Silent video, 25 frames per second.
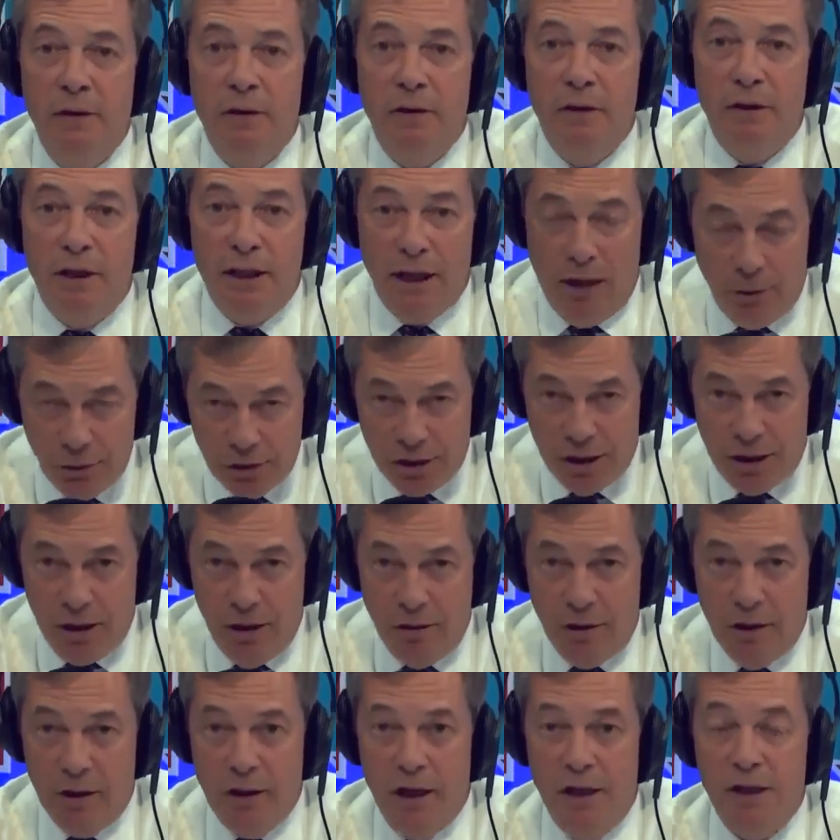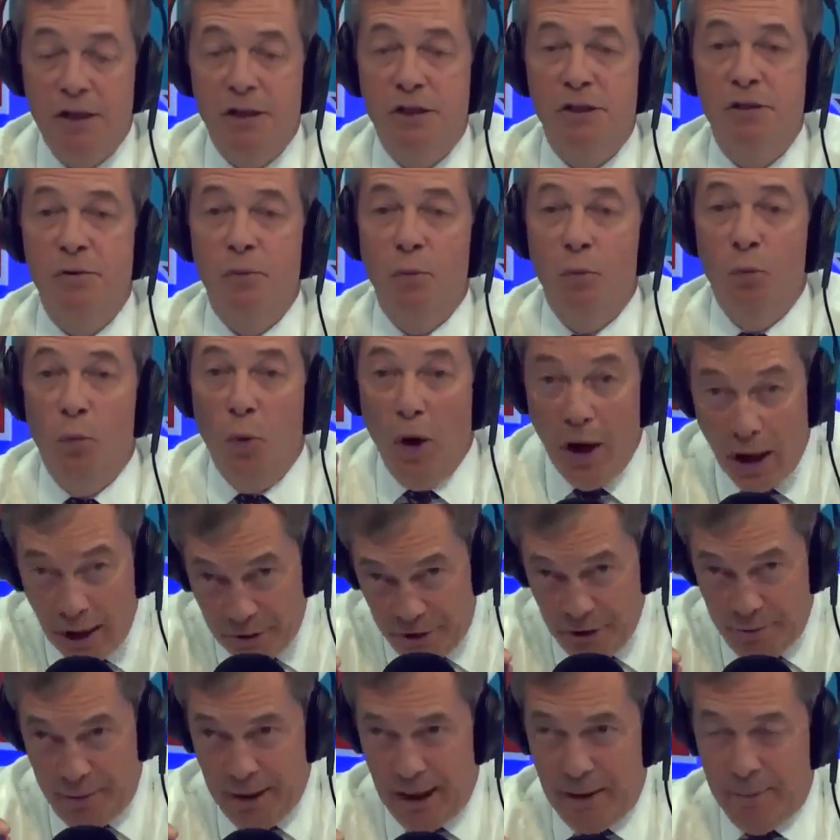The Ulster unionists were
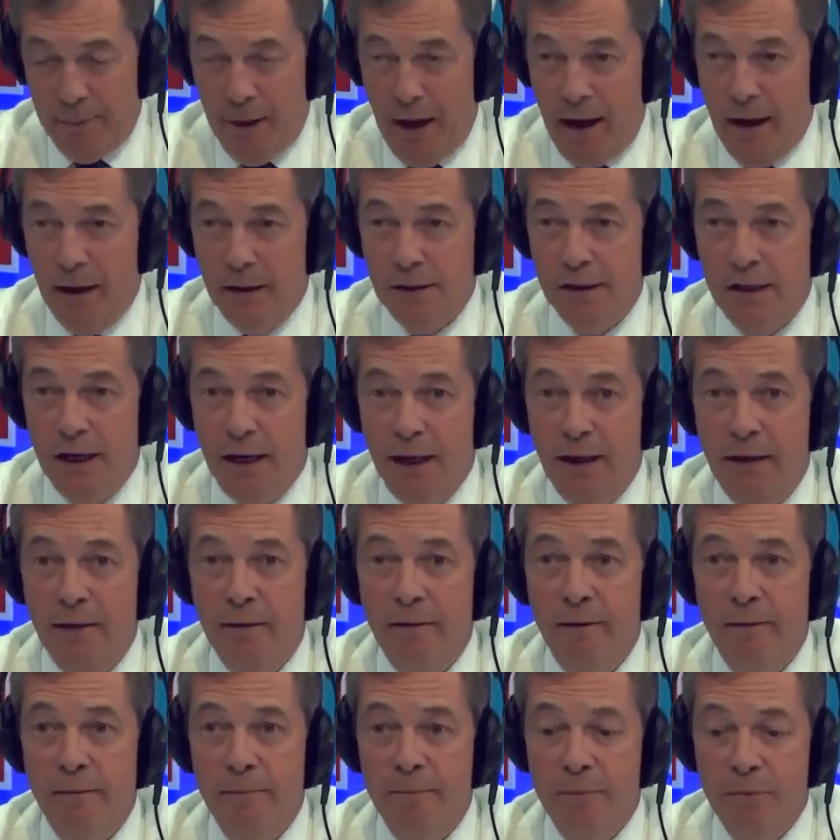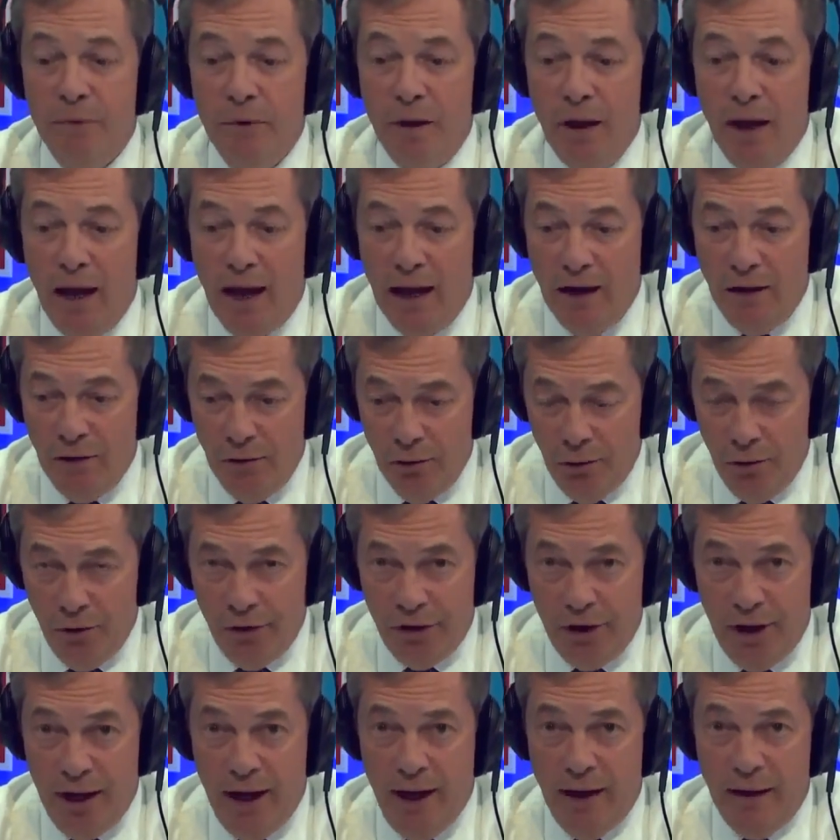the big party in
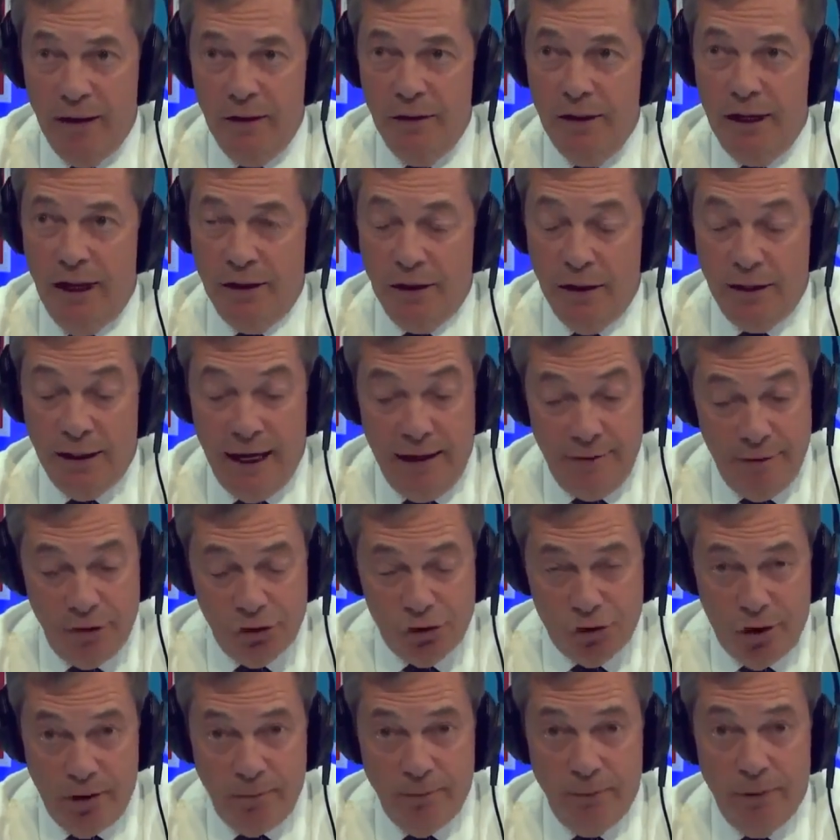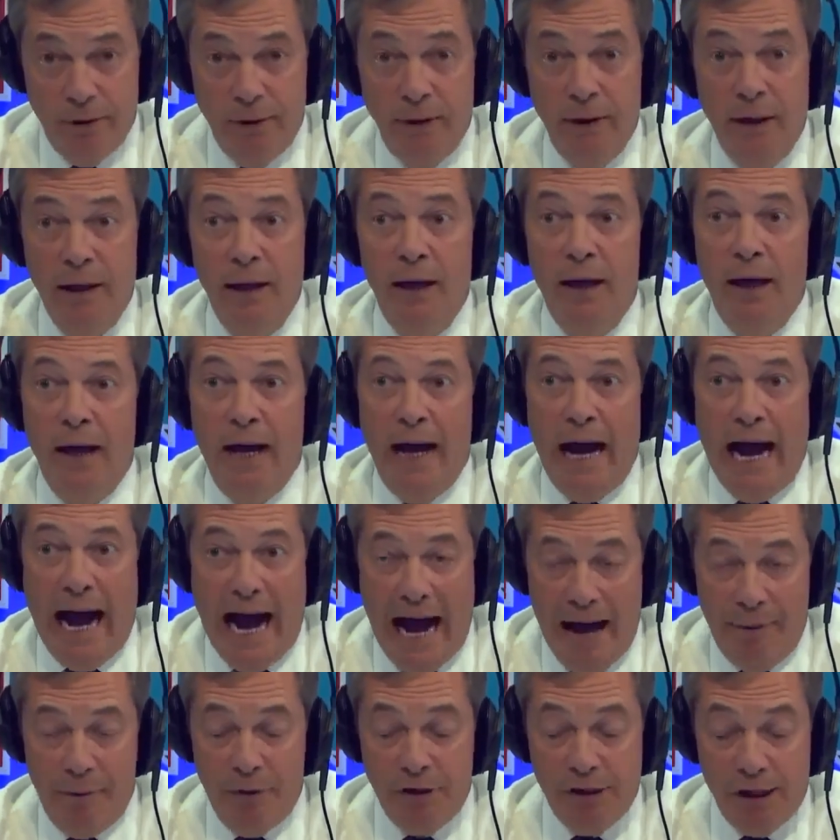Northern Ireland under David Trimble
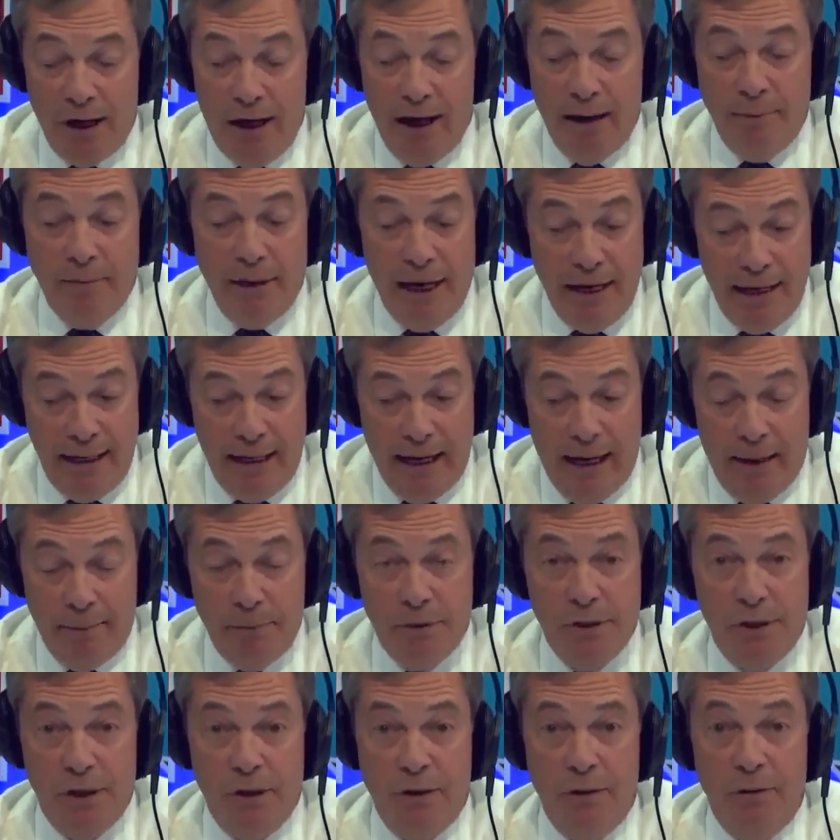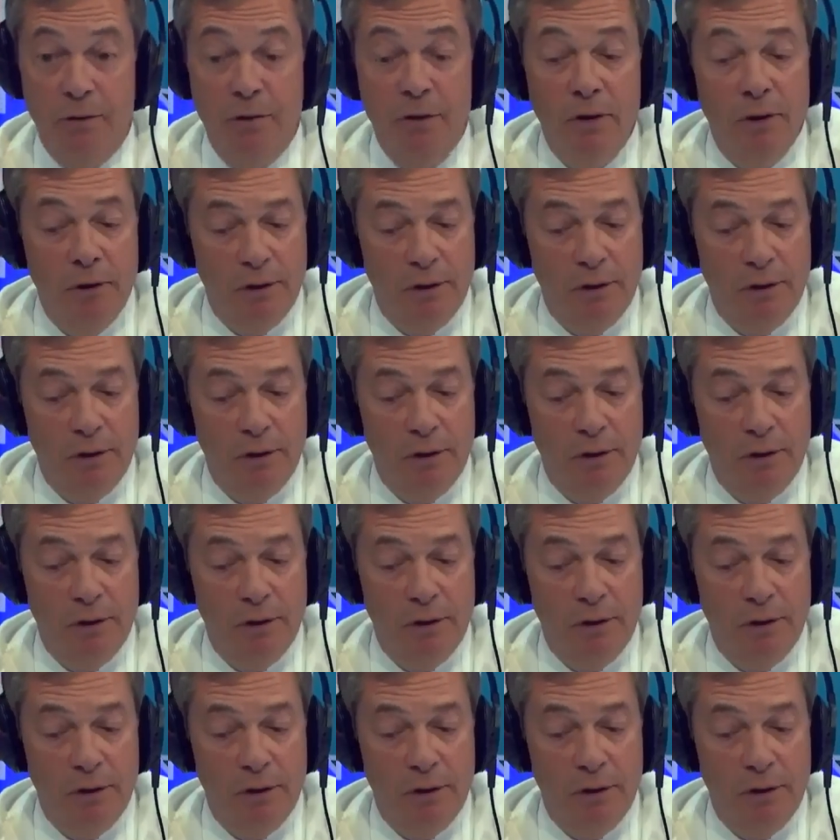at the time leading up to,